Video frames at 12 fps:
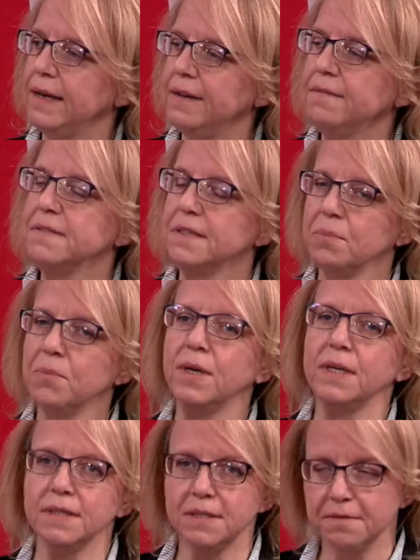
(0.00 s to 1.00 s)
if someone
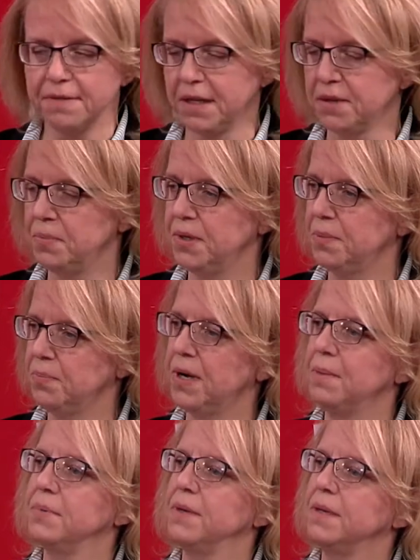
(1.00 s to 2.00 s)
is developing a
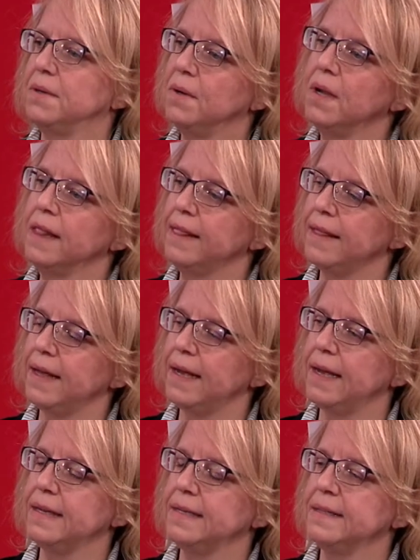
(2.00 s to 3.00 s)
property,
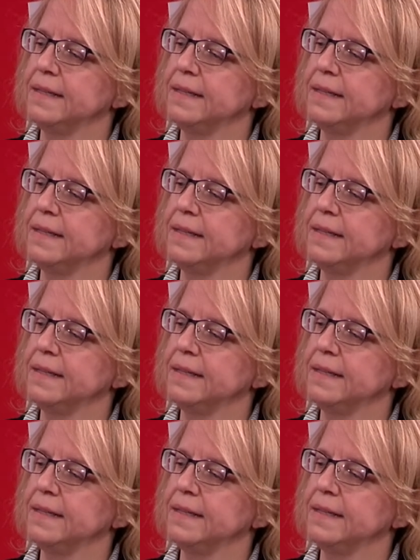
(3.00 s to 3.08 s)
that,